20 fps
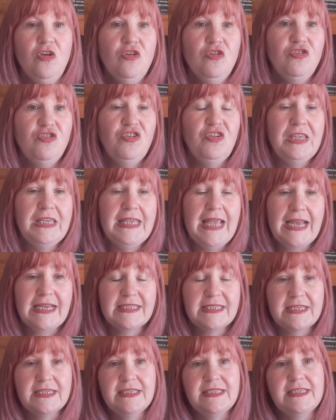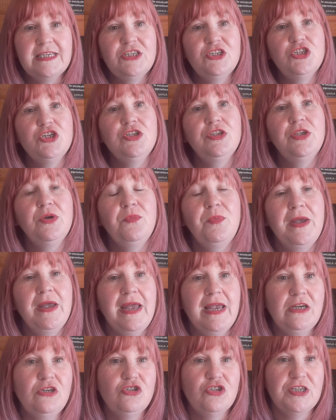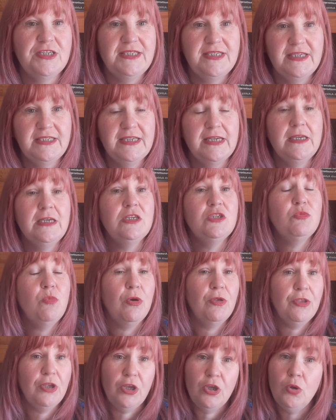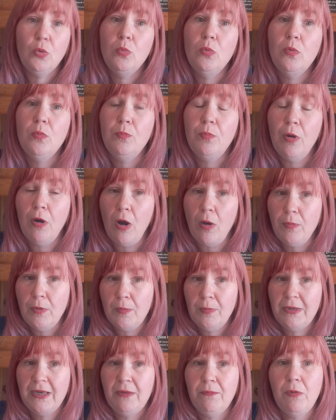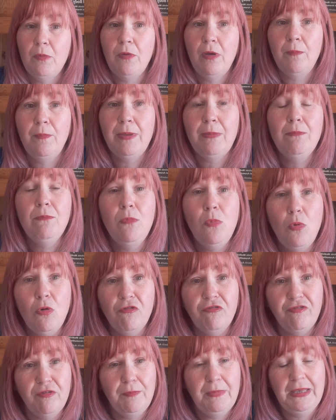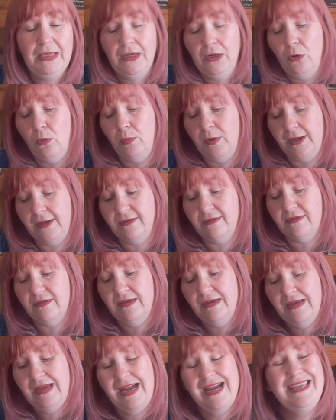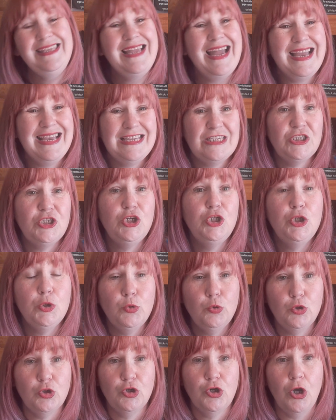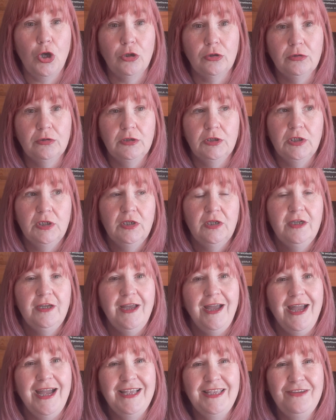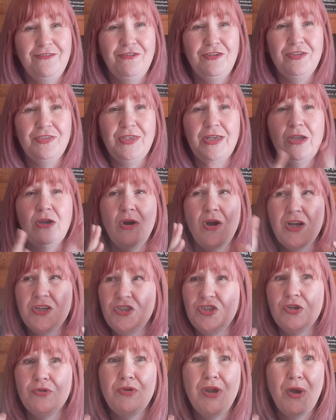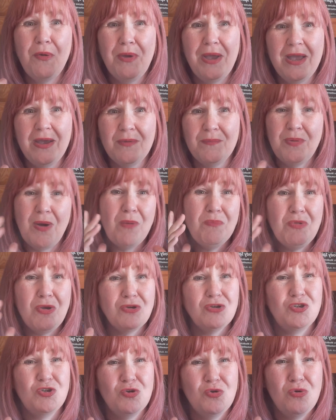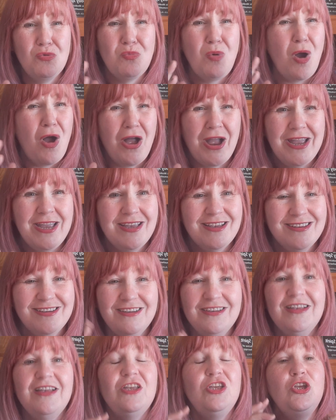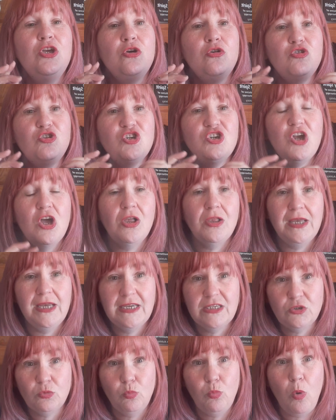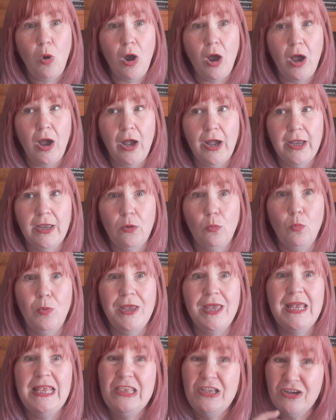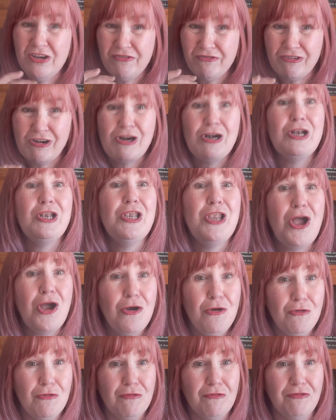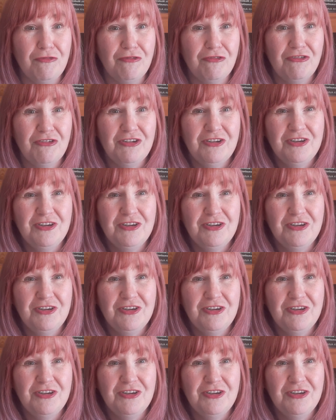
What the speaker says: So the next constituent that we're interested in is one that you will probably be more familiar with, and that is eugenol. And if you think, oh, I do know it, but I'm not sure why, eugenol is why we love clove.